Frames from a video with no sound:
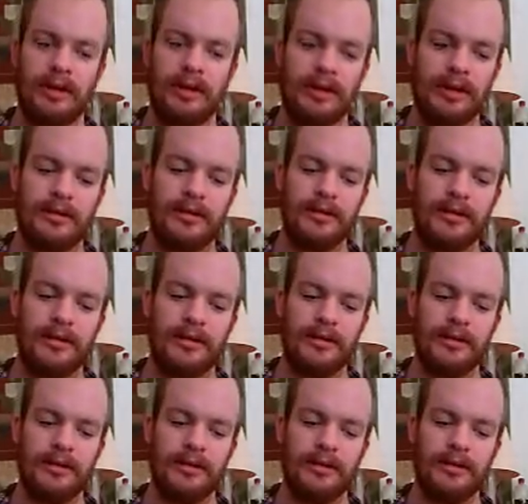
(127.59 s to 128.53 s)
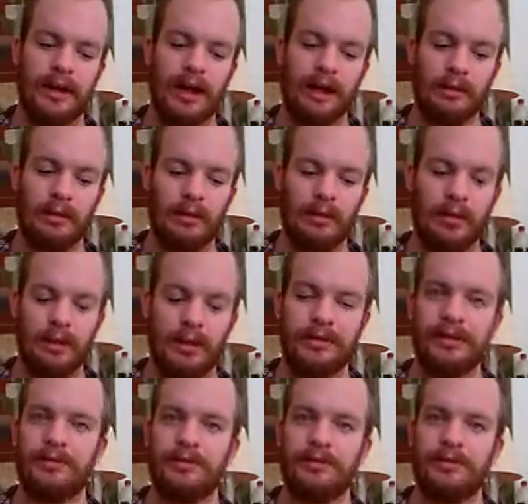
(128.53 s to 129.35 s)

like I don't know what's